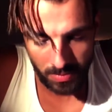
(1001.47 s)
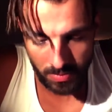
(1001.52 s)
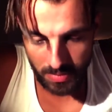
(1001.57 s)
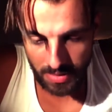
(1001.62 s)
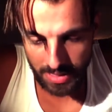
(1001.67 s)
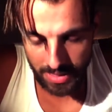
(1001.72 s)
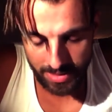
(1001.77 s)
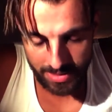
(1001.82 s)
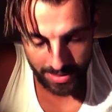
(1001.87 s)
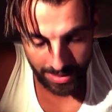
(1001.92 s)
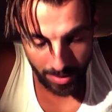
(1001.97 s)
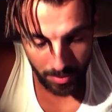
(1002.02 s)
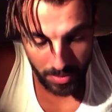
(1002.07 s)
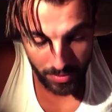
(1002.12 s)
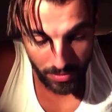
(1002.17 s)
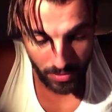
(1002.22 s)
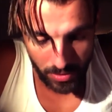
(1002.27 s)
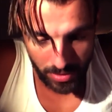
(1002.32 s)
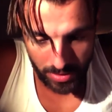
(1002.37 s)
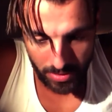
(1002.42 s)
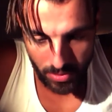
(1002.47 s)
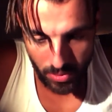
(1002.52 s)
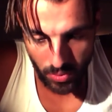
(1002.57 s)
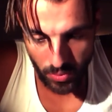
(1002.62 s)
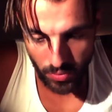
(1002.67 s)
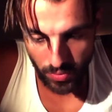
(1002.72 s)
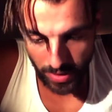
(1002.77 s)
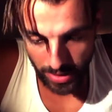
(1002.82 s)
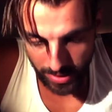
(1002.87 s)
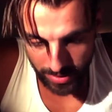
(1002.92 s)
Take time if you need
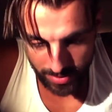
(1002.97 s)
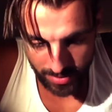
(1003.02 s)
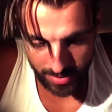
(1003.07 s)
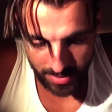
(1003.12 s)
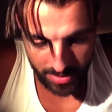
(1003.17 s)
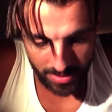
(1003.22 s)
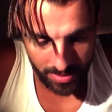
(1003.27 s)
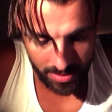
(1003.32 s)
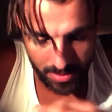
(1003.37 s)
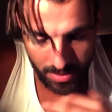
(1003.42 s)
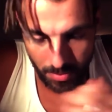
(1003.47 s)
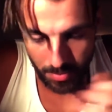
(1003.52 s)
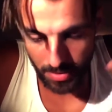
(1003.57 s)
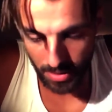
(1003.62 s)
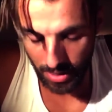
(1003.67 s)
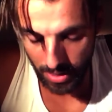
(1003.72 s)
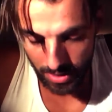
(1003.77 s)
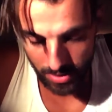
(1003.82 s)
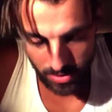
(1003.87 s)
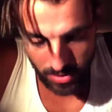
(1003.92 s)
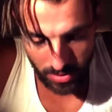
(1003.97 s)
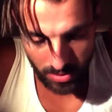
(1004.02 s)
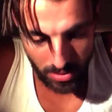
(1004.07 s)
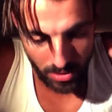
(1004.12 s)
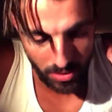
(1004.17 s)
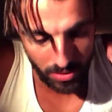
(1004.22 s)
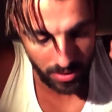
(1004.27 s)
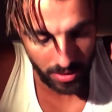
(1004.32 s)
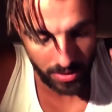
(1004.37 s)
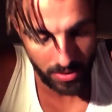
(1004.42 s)
to rest. This is something I just
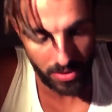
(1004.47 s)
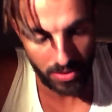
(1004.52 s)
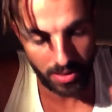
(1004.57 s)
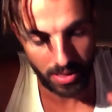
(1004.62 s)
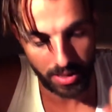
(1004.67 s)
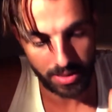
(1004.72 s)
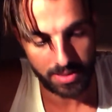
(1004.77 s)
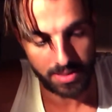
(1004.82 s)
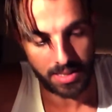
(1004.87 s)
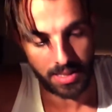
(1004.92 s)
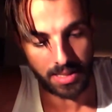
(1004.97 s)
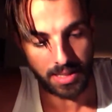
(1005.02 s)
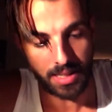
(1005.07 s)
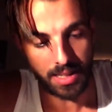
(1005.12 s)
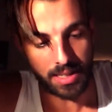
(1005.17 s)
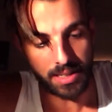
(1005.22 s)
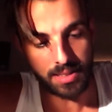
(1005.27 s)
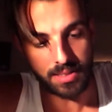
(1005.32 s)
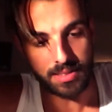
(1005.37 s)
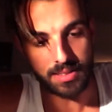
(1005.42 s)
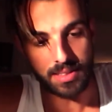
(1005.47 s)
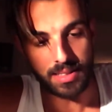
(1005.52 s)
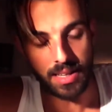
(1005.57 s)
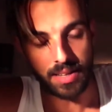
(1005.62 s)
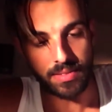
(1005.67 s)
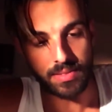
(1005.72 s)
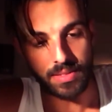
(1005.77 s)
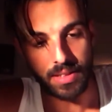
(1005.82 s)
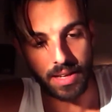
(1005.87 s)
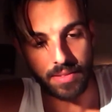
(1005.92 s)
learned. I just got sick. I
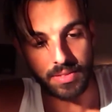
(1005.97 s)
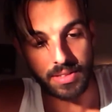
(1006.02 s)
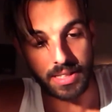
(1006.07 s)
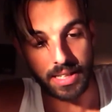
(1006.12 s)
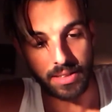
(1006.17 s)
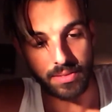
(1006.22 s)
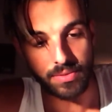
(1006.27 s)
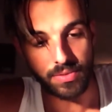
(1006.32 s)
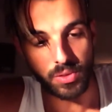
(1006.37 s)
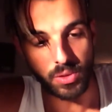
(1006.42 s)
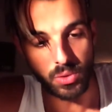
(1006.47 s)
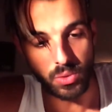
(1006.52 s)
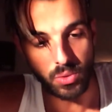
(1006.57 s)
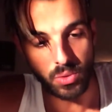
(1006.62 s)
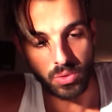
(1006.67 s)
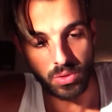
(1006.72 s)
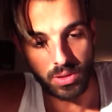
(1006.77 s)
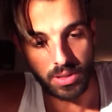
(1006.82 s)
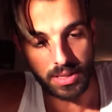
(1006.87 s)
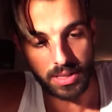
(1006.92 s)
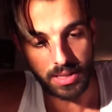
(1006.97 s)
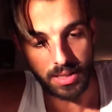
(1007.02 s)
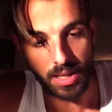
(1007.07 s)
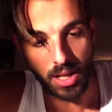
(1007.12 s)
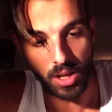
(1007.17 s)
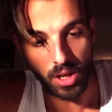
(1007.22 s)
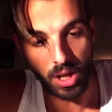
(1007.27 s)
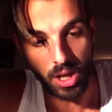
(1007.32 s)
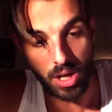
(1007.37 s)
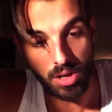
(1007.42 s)
haven't had flu in
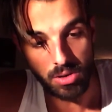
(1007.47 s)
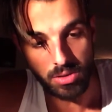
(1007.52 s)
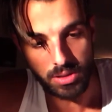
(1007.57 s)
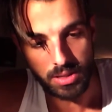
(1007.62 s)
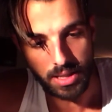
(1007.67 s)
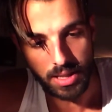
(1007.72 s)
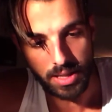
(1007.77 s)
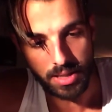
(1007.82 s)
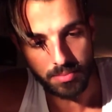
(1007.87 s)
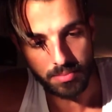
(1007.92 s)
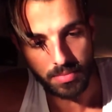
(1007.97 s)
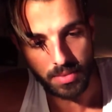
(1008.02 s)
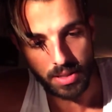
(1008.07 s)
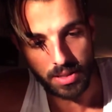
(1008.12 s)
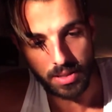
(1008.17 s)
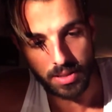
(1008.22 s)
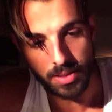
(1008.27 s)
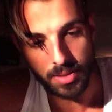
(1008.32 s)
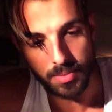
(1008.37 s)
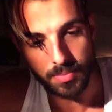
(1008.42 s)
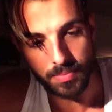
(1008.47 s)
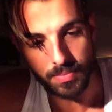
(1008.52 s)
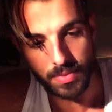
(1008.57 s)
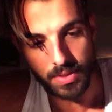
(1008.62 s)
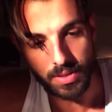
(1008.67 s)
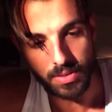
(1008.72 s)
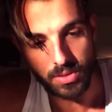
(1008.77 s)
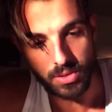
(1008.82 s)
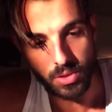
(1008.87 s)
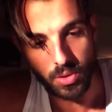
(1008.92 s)
a long time.
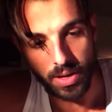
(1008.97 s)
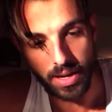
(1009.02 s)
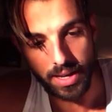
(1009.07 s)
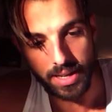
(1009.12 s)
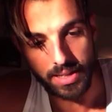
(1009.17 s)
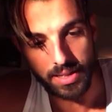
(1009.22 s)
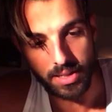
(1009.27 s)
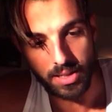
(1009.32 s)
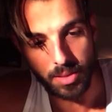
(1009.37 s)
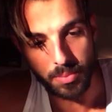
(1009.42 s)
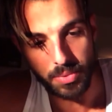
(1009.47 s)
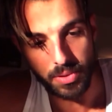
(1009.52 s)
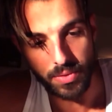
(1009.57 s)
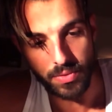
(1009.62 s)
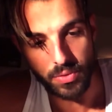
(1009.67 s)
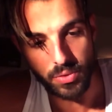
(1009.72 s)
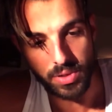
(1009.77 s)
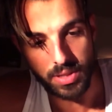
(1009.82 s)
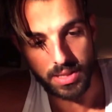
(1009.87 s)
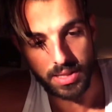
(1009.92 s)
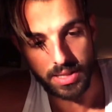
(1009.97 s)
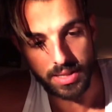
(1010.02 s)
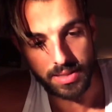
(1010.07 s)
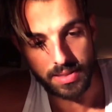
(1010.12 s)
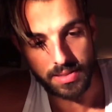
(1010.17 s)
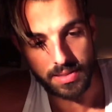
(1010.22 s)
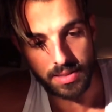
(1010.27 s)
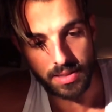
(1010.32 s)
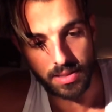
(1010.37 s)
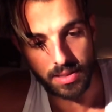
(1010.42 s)
So I had a couple of 3
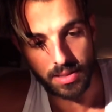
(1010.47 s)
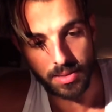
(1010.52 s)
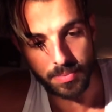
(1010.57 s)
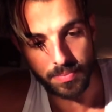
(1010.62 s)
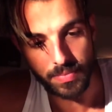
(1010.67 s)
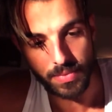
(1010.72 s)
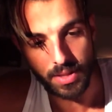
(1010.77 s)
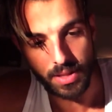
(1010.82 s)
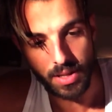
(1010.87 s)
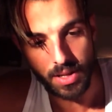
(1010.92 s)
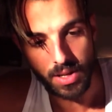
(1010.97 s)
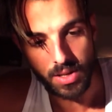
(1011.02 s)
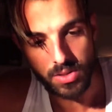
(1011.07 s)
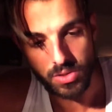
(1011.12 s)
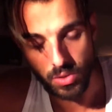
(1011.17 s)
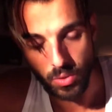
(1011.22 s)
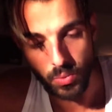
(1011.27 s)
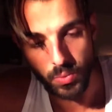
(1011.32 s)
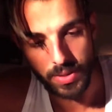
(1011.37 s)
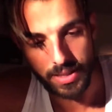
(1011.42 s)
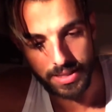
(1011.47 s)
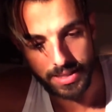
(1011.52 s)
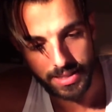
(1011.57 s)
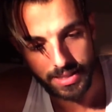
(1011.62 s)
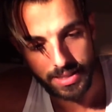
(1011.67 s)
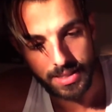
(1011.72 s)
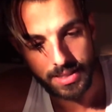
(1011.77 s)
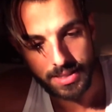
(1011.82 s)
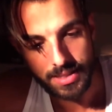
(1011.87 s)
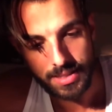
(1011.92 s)
days. So
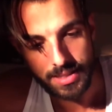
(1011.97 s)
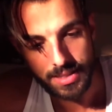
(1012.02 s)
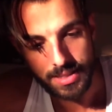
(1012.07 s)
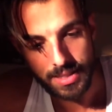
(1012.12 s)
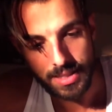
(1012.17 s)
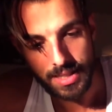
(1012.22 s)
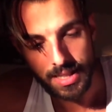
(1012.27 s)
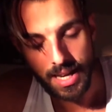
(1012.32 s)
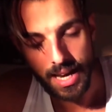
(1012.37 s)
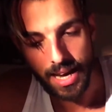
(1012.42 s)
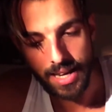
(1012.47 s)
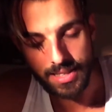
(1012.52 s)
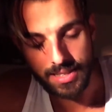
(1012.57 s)
really, I